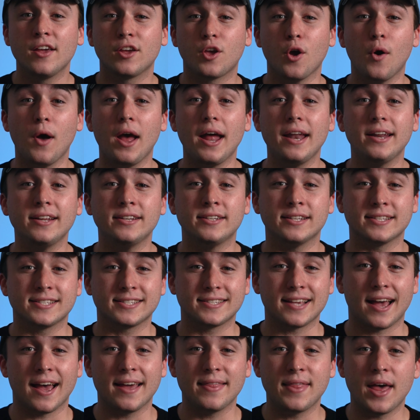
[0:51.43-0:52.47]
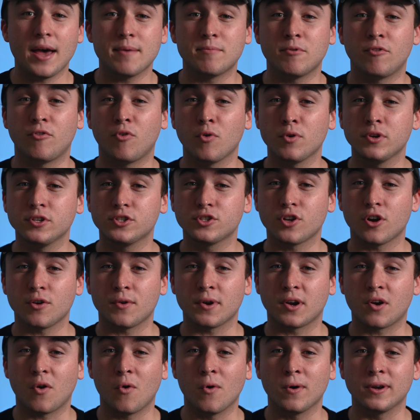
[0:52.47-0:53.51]
Go ahead and decide that before you start
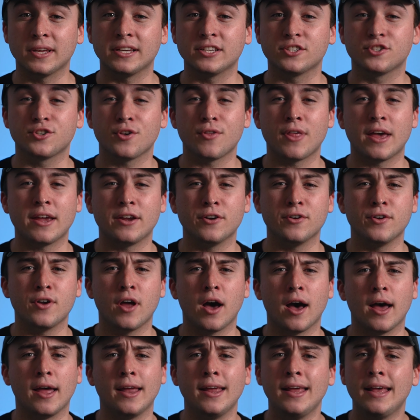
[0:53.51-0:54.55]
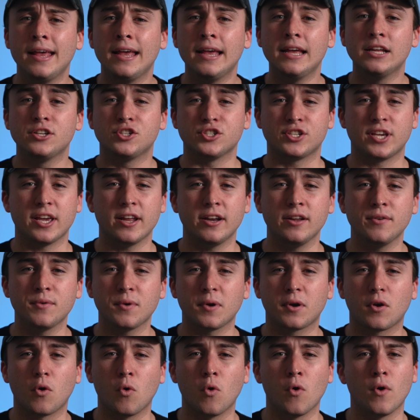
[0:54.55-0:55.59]
recording so that you're not just hitting
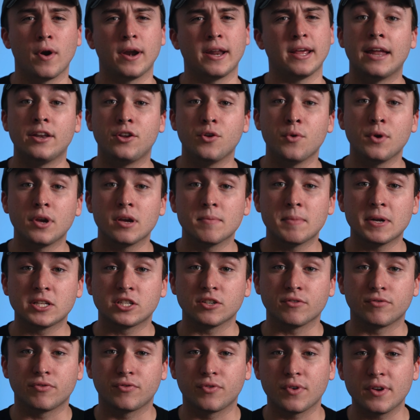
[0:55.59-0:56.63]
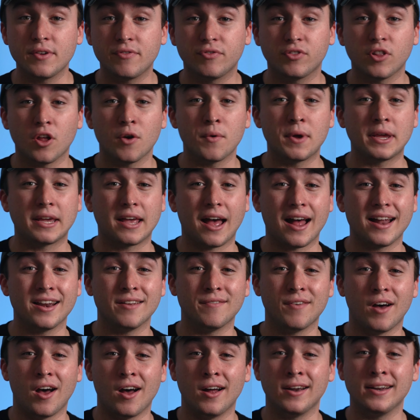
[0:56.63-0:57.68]
record and doing a bunch of free-flowing, kind
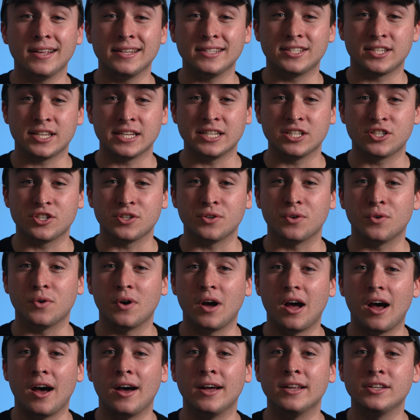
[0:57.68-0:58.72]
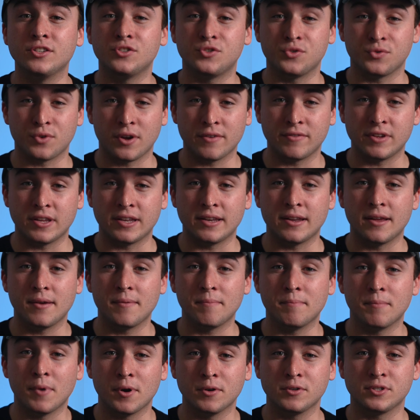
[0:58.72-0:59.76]
of unintentional, undriven
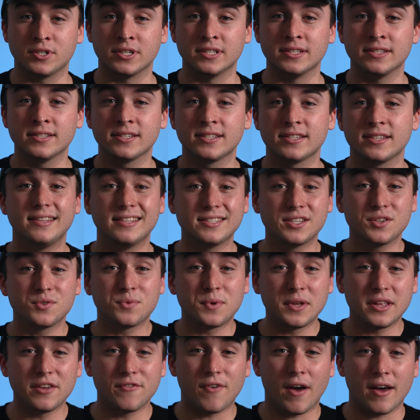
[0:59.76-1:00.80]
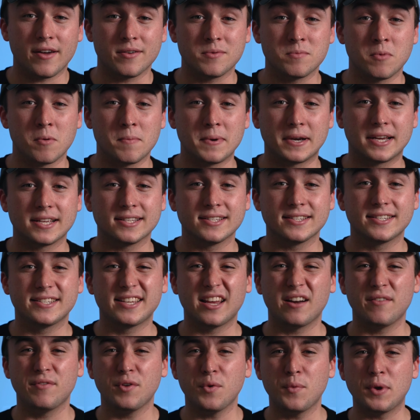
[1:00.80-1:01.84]
motions. This is really valuable because
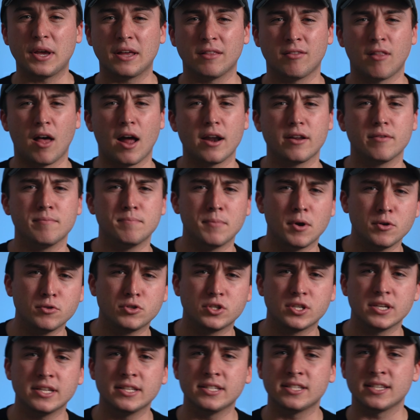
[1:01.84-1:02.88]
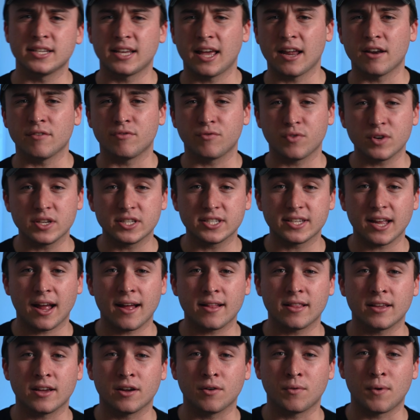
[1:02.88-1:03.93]
instead of doing a lot of motions and kind of
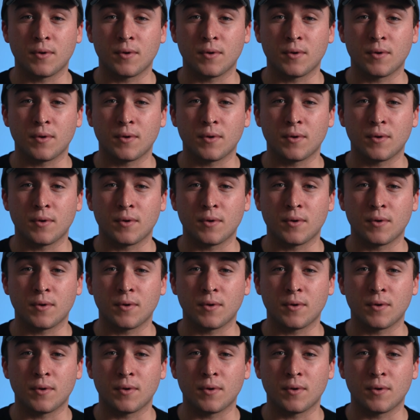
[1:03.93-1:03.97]
freestyling